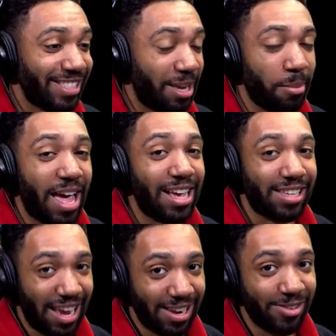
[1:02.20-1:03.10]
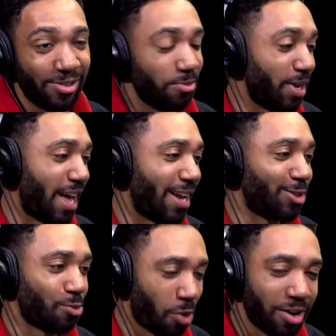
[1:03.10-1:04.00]
get my ass handed to. But hey, it's
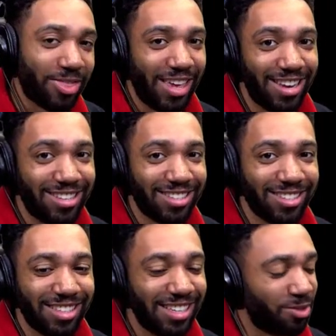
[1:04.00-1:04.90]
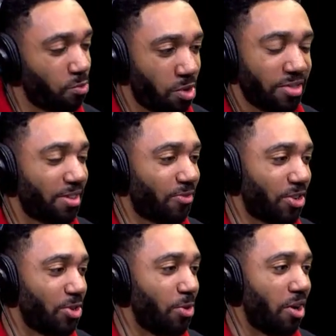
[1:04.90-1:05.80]
worth it. It's worth it for
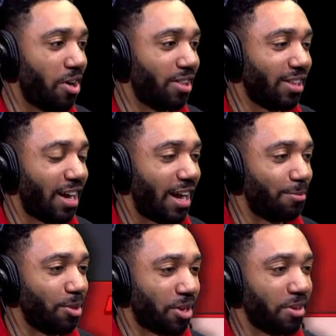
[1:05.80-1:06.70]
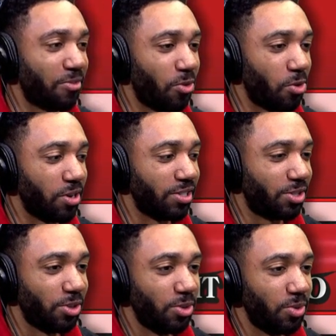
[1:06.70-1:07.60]
you all. I'm looking forward
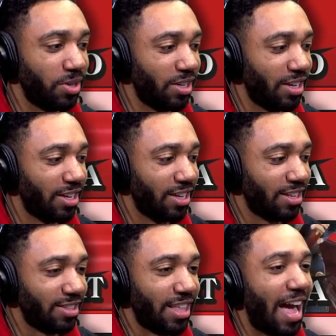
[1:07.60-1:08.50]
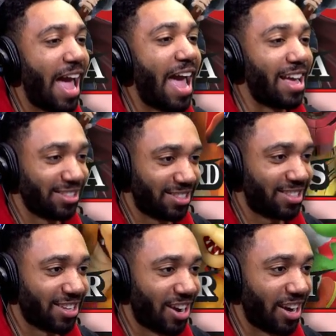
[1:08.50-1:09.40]
to the
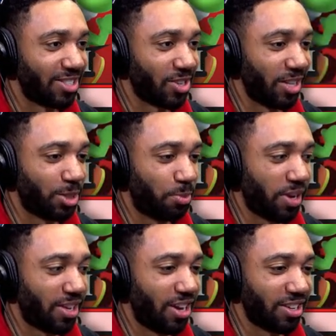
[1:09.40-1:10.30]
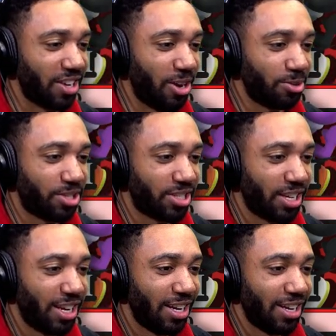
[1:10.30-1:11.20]
hands. All right, so let's pick young Yoshi.
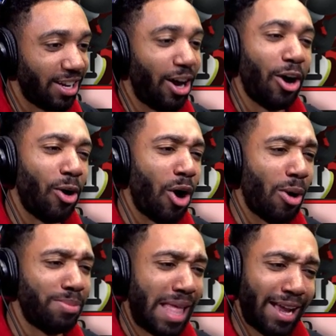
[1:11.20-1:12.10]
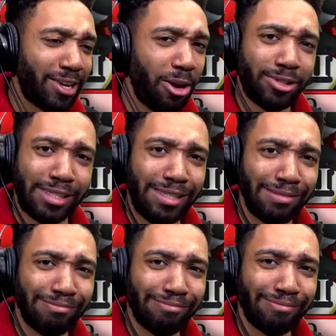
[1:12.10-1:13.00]
Uh oh, all black Yoshi?
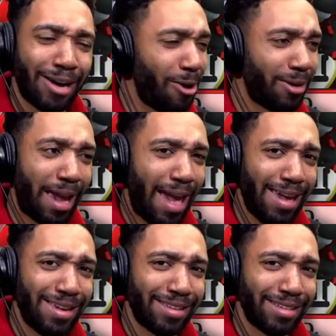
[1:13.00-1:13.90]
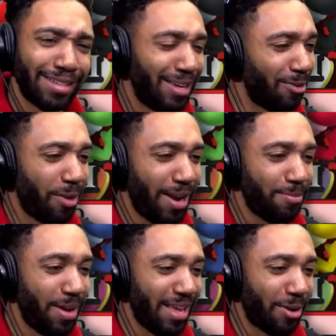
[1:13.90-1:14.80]
Okay. Wait a
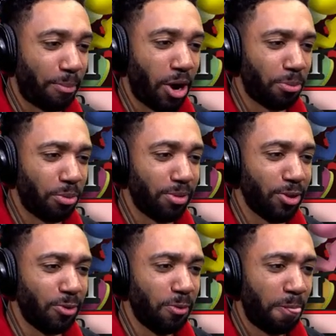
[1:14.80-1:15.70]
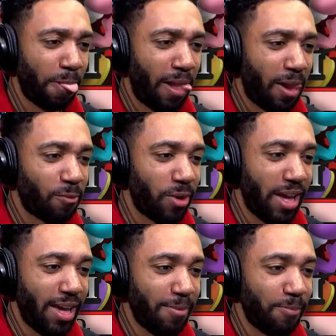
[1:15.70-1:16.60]
minute. Purple, blue,
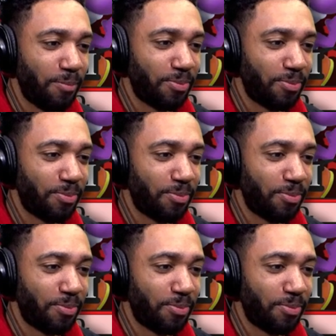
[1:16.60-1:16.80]
red.